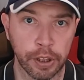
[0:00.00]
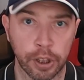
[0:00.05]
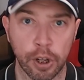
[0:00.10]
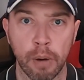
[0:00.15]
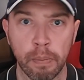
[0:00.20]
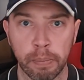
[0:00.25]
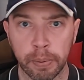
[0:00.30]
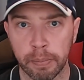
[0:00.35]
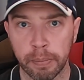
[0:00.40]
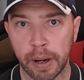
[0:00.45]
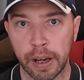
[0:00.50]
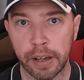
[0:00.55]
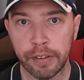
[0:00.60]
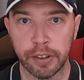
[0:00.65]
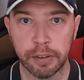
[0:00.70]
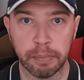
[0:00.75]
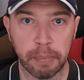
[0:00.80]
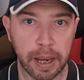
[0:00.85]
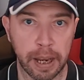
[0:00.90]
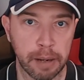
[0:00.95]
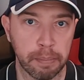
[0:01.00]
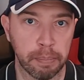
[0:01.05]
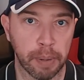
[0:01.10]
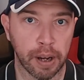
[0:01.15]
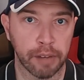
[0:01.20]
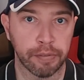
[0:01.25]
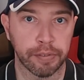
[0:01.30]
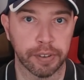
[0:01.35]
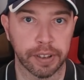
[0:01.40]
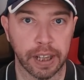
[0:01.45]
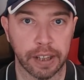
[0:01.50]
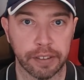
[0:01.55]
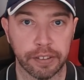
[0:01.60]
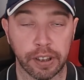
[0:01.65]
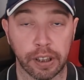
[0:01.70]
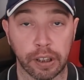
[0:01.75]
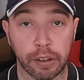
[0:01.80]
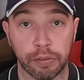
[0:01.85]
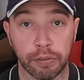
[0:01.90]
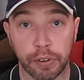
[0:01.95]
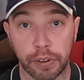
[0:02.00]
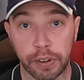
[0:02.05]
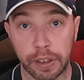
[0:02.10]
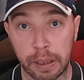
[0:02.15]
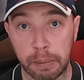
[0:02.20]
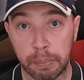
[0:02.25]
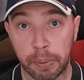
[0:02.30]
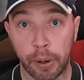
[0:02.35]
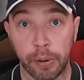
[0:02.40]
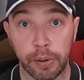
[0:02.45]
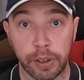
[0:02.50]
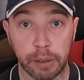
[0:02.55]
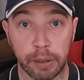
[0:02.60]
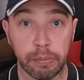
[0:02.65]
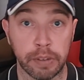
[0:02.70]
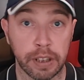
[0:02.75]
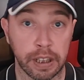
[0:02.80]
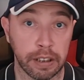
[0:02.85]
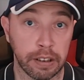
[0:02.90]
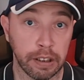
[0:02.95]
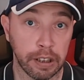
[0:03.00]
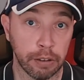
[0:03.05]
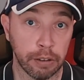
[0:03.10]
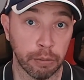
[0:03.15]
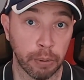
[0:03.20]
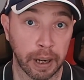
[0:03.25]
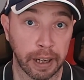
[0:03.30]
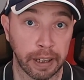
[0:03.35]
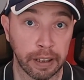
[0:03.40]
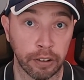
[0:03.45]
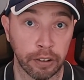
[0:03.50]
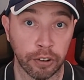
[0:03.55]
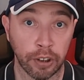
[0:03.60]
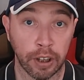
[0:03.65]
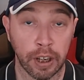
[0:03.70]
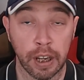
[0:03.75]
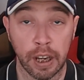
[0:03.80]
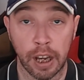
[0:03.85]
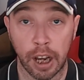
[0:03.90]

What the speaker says: Compromises made by Fanatec for the Podium DD range